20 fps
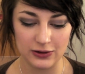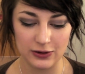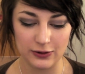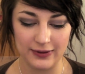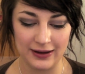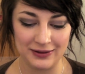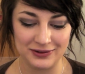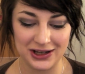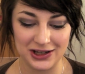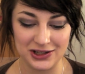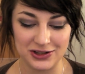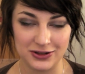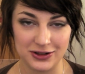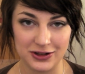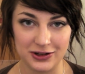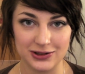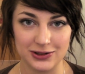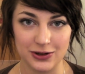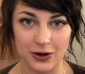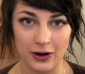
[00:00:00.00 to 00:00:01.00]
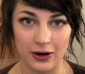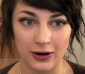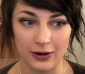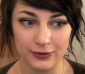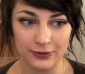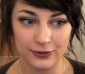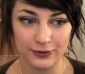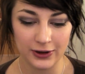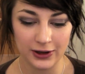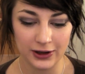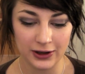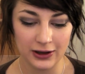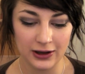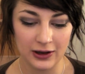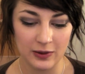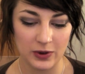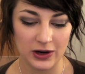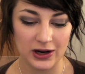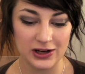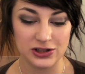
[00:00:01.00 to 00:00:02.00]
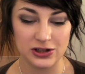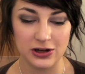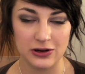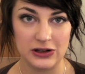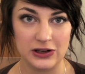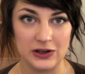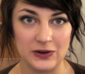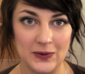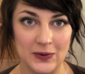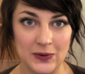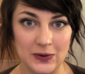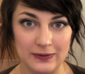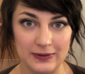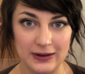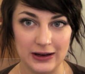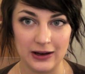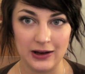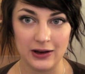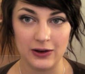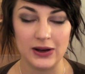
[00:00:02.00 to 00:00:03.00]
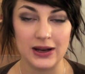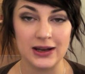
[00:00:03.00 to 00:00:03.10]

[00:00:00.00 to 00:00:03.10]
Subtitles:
your foundation looks off when I showed it in a haul video.